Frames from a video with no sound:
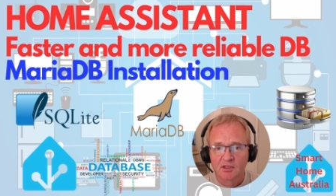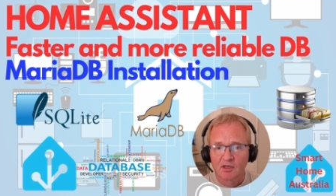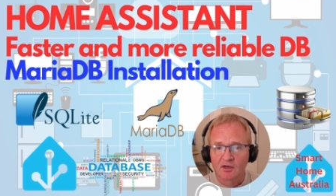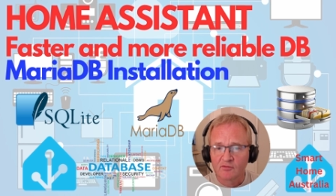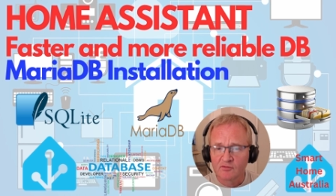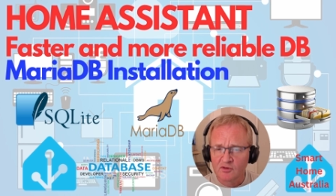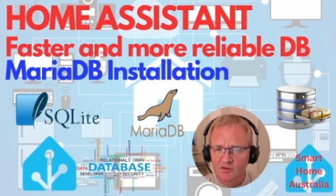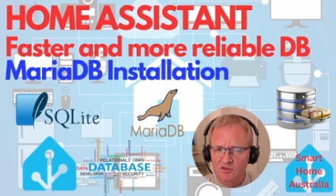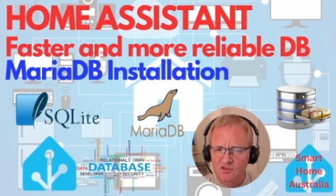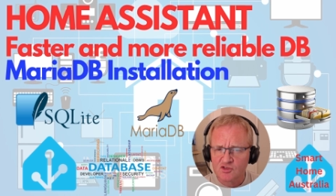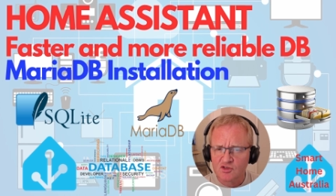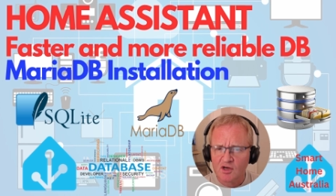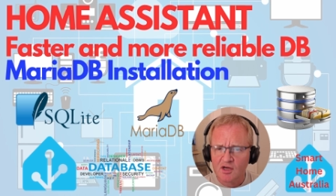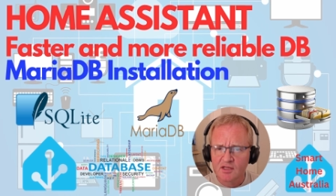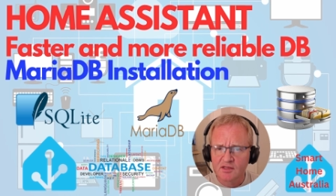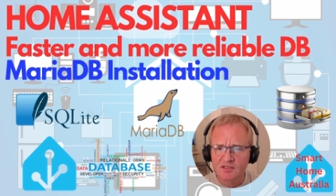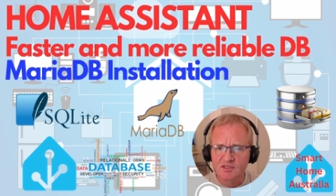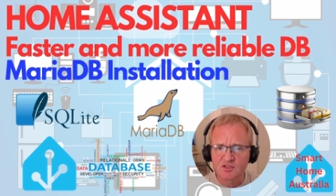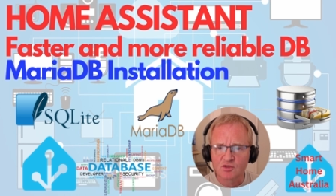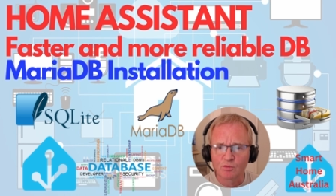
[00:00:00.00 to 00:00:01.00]
I've not tried
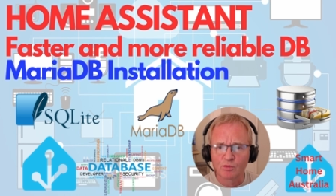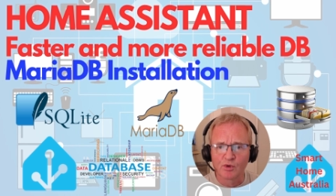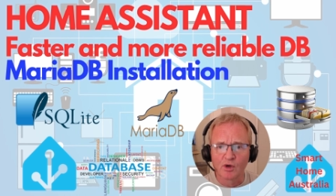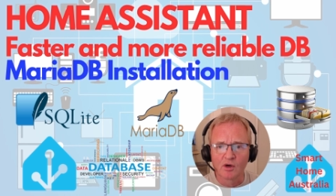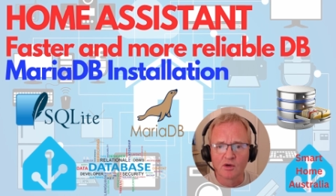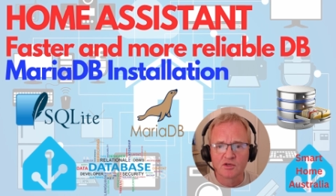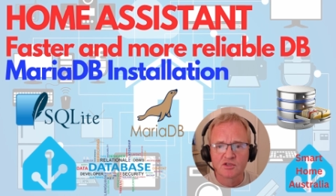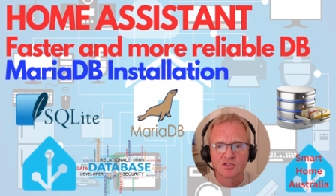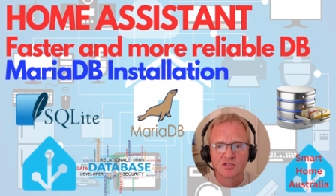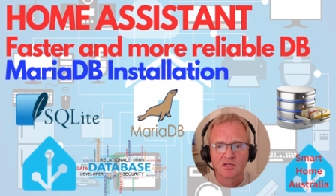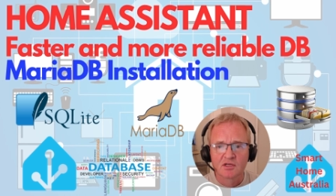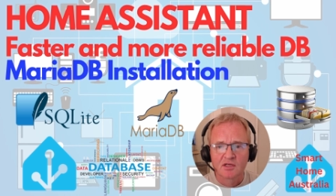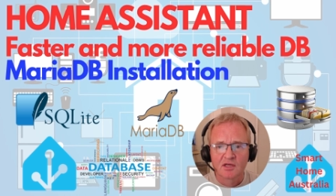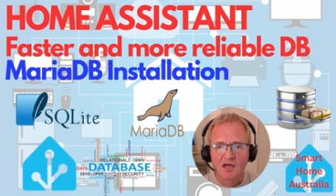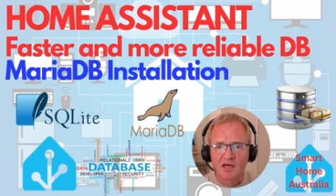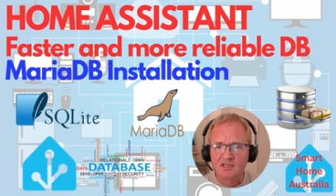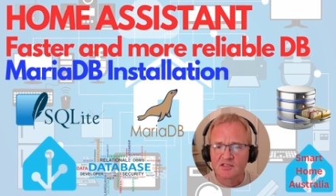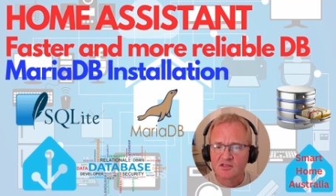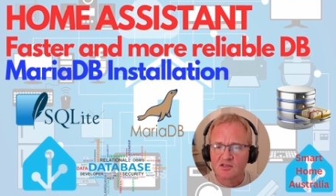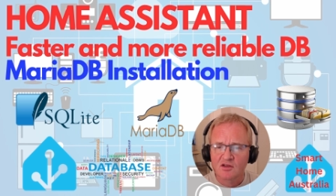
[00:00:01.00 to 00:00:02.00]
this approach
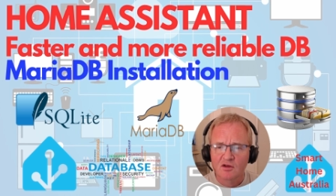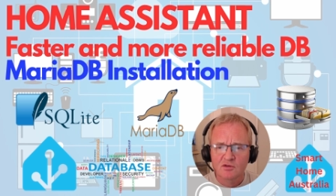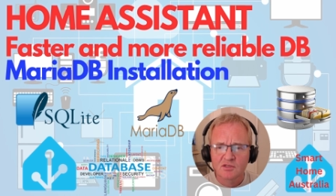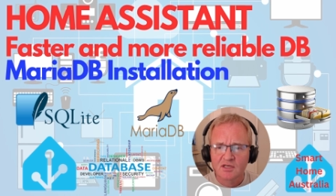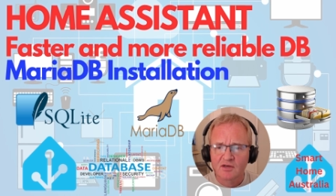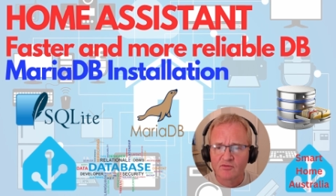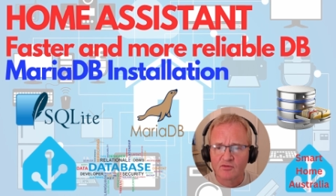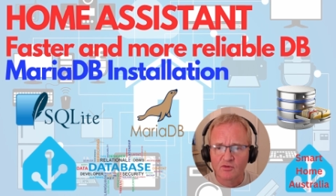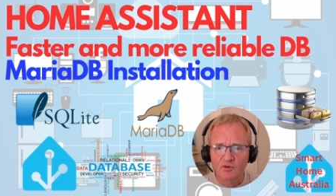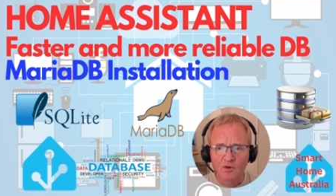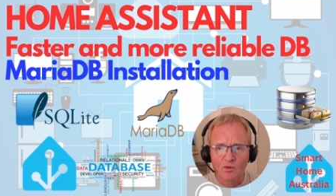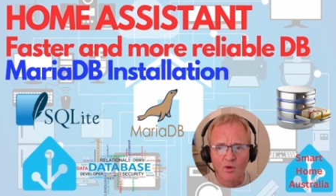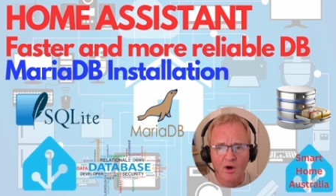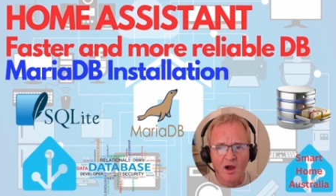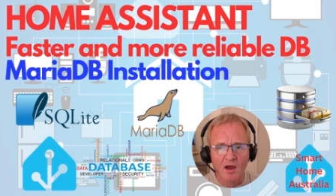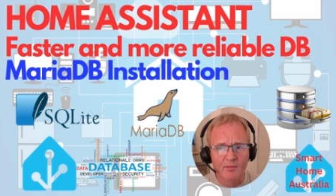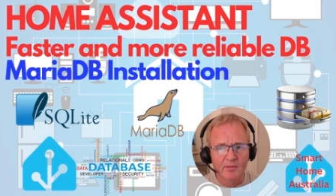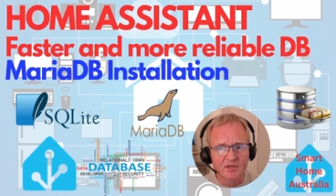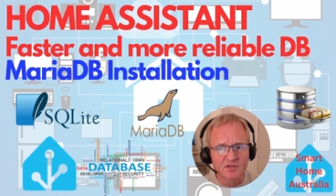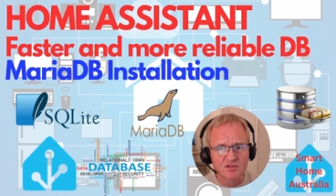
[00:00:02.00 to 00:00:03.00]
as I don't have a
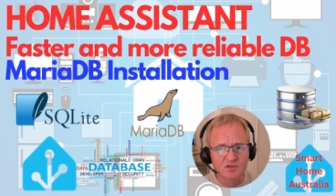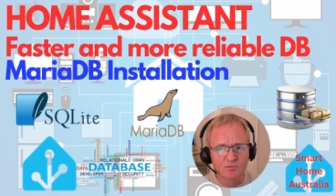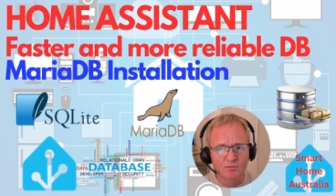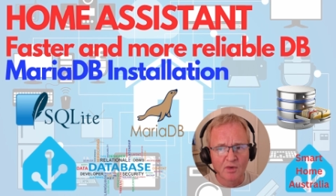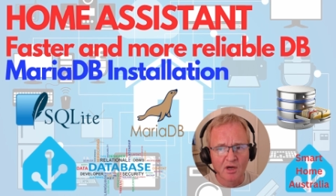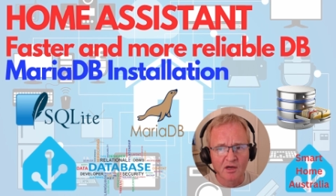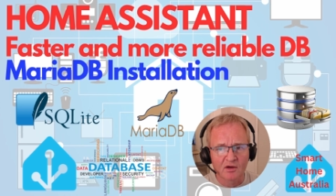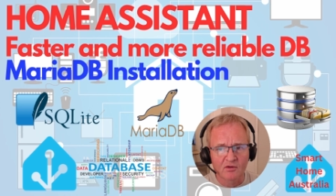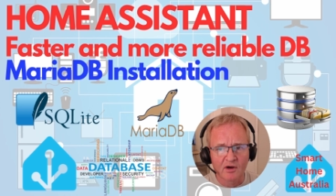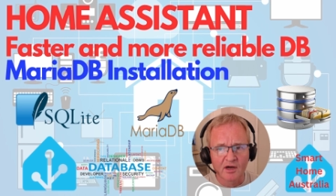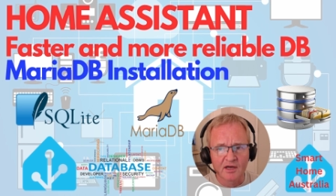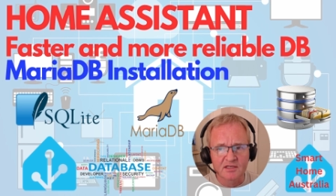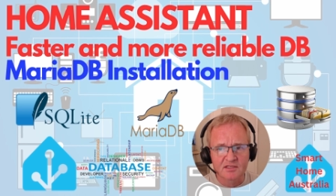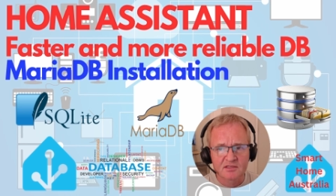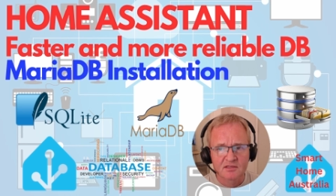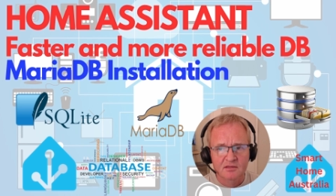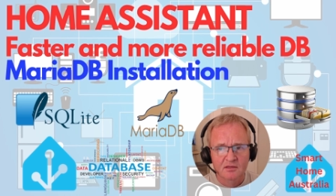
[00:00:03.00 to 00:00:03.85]
requirement to migrate